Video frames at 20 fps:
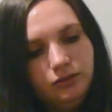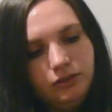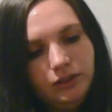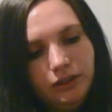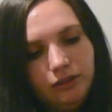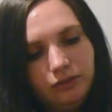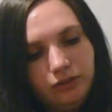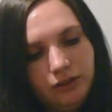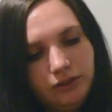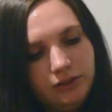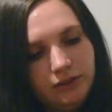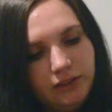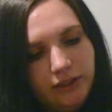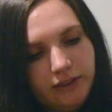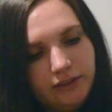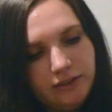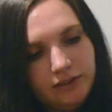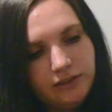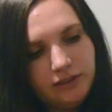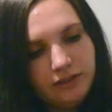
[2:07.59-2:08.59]
down the
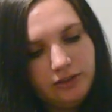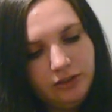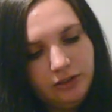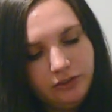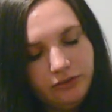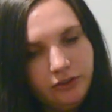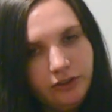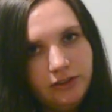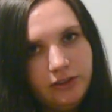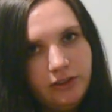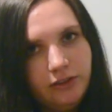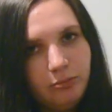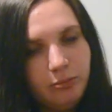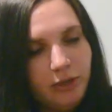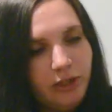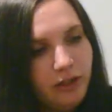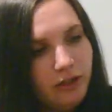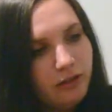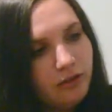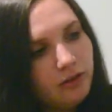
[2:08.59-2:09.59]
sides it says University of
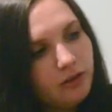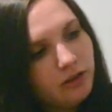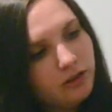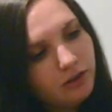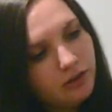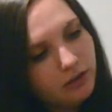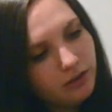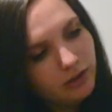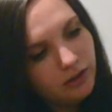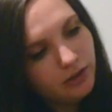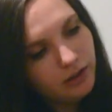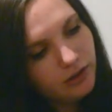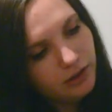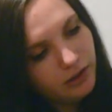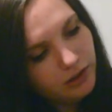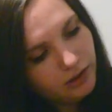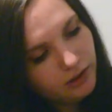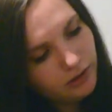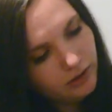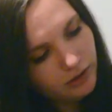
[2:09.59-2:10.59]
Maine.
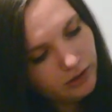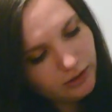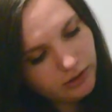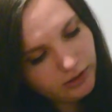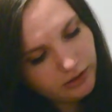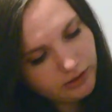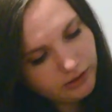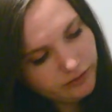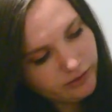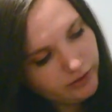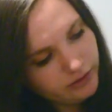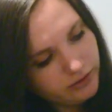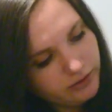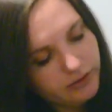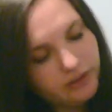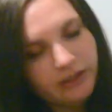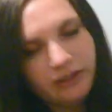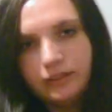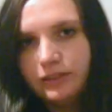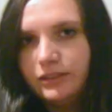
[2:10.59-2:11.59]
And I think,
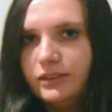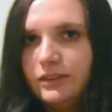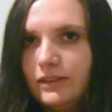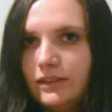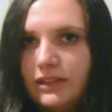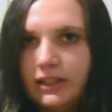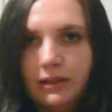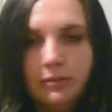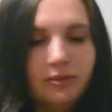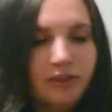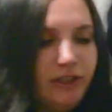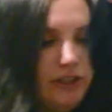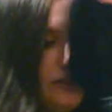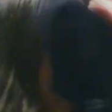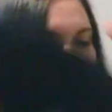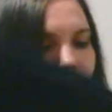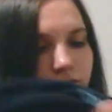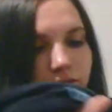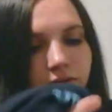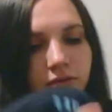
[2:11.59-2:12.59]
yeah, the same side.